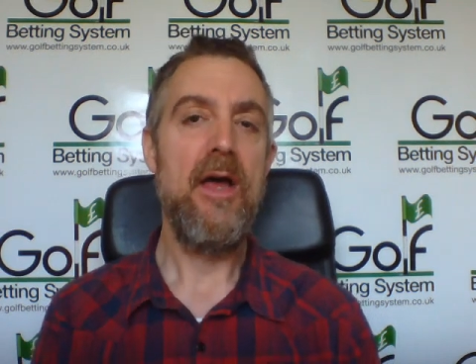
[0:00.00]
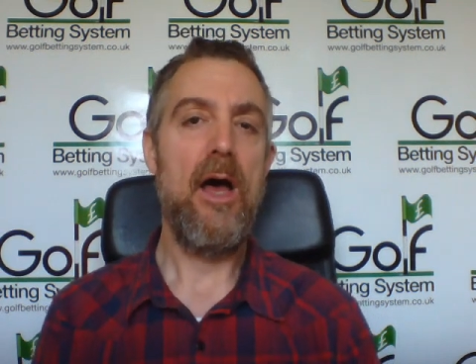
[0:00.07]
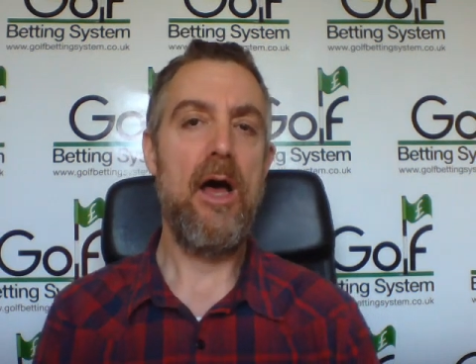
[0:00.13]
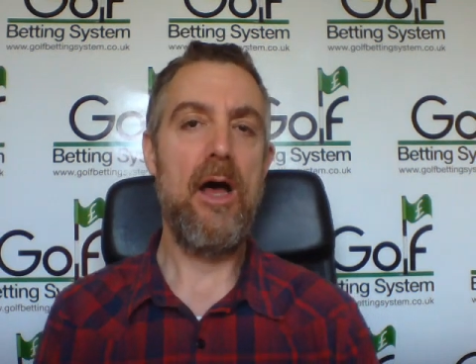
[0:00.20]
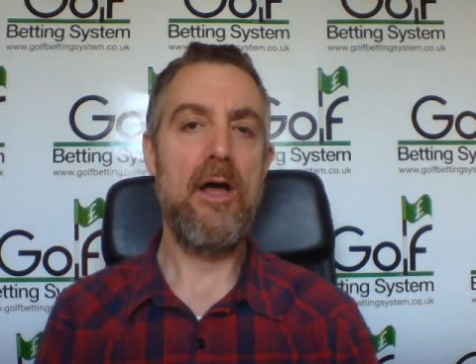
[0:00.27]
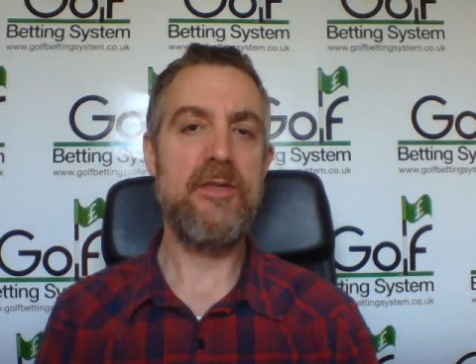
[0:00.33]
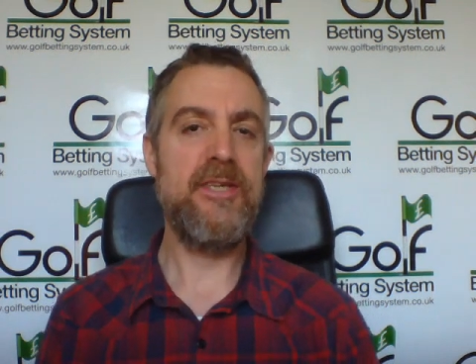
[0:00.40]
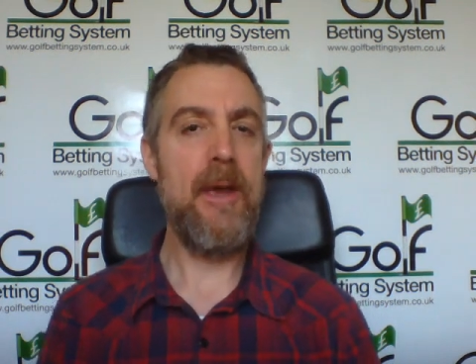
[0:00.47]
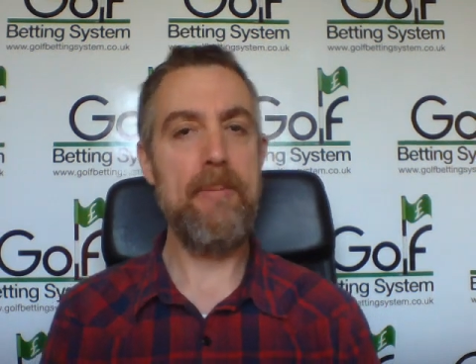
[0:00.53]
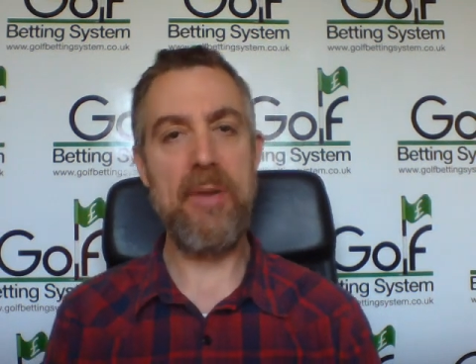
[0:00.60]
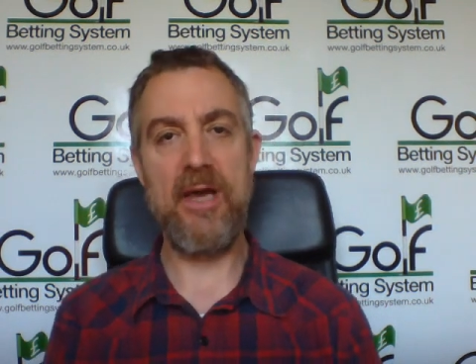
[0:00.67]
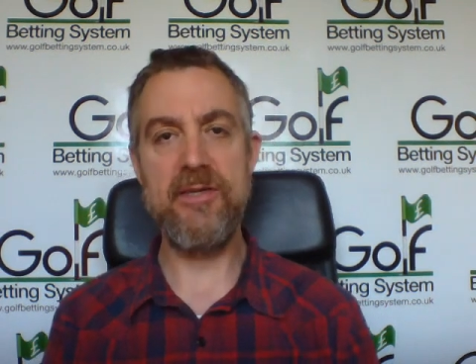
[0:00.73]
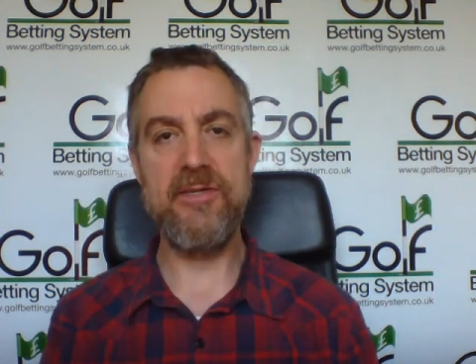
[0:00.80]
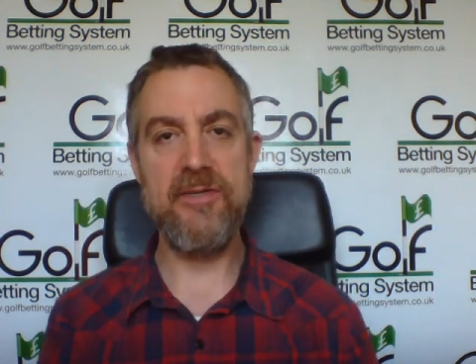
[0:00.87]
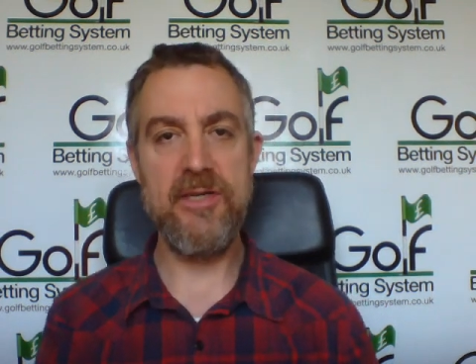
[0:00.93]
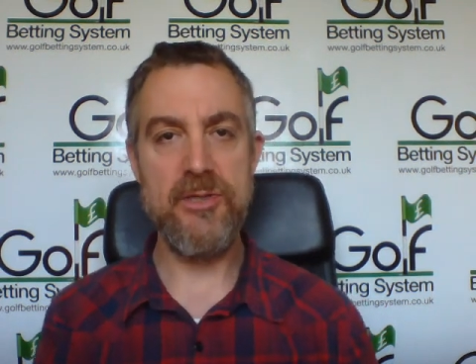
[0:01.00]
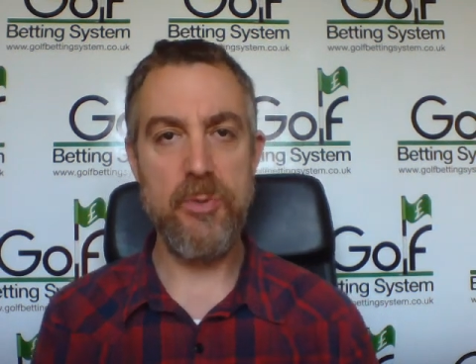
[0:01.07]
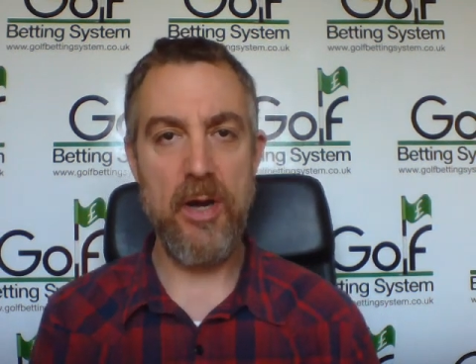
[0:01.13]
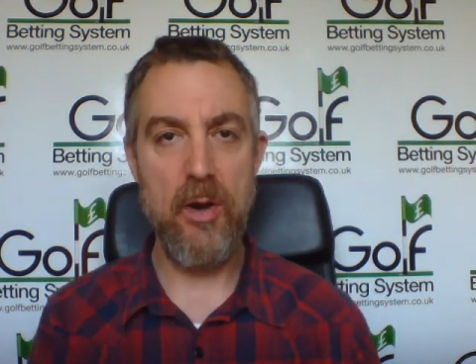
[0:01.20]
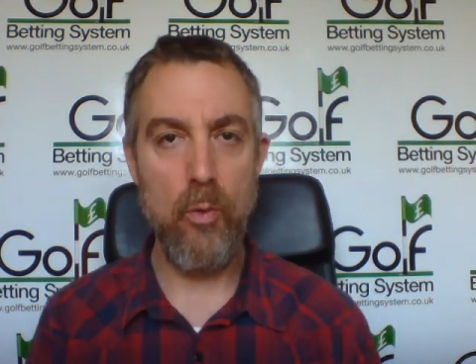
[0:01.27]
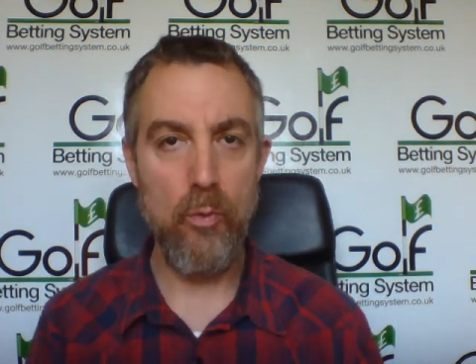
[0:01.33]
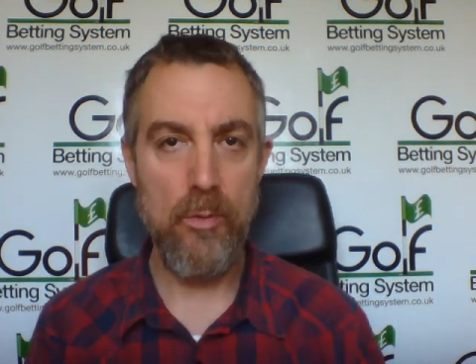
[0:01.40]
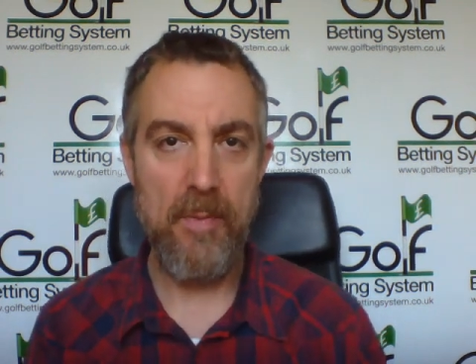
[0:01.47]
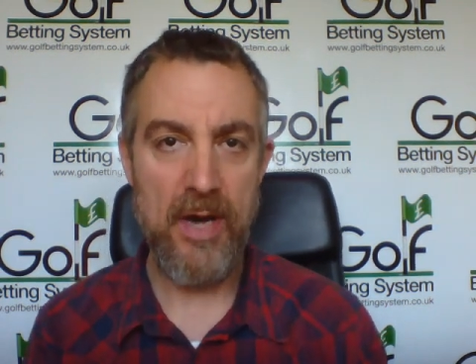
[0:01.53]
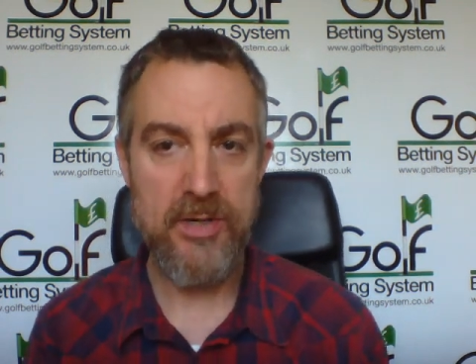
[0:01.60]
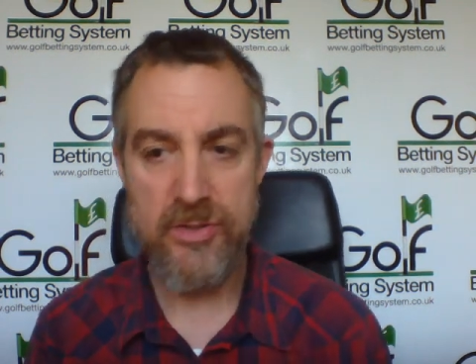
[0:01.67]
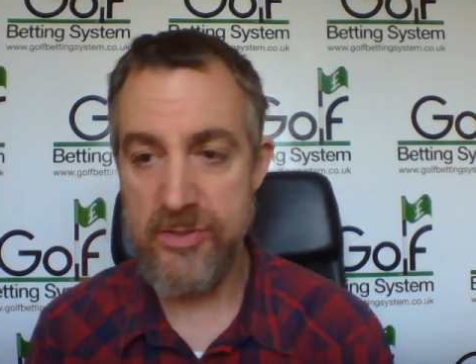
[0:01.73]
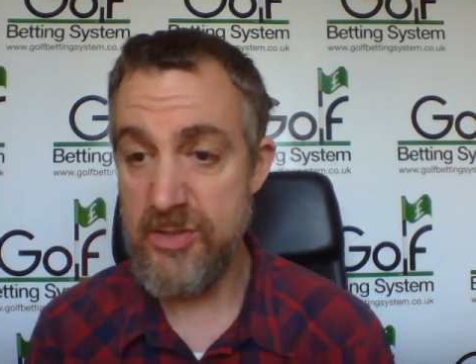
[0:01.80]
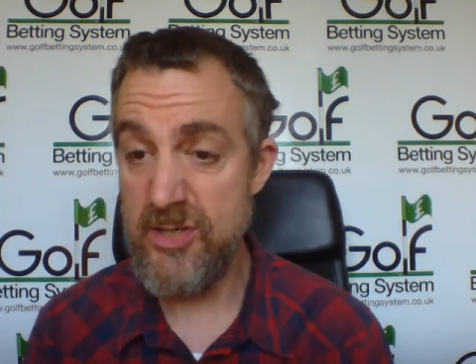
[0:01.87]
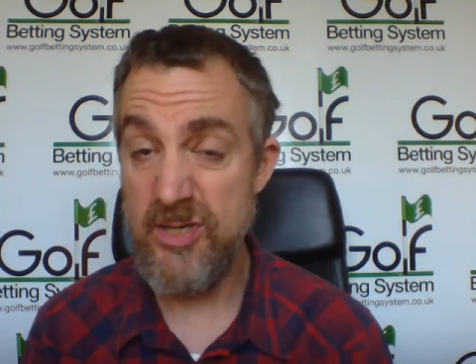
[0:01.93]
uh, ten places each way at all the
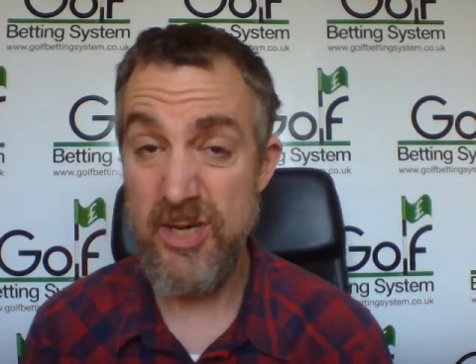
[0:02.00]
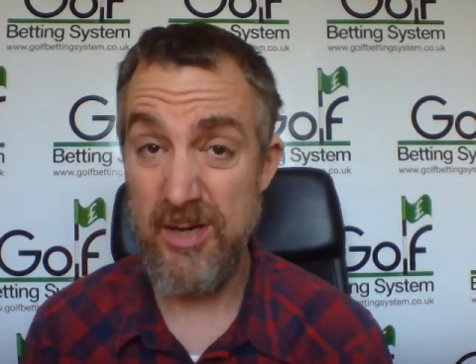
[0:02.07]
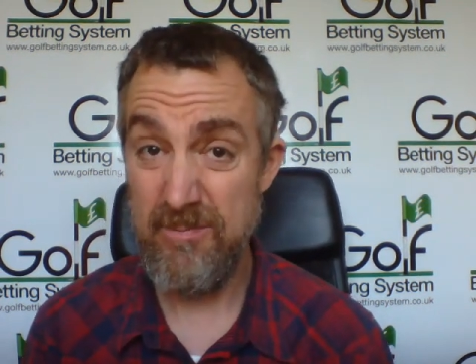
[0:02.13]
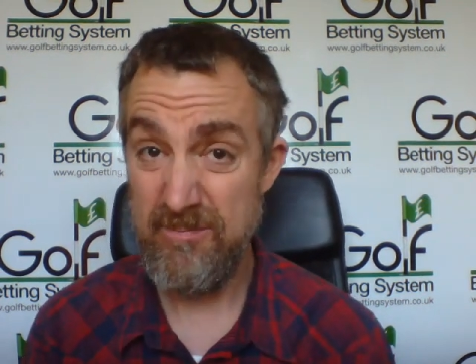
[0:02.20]
majors this year.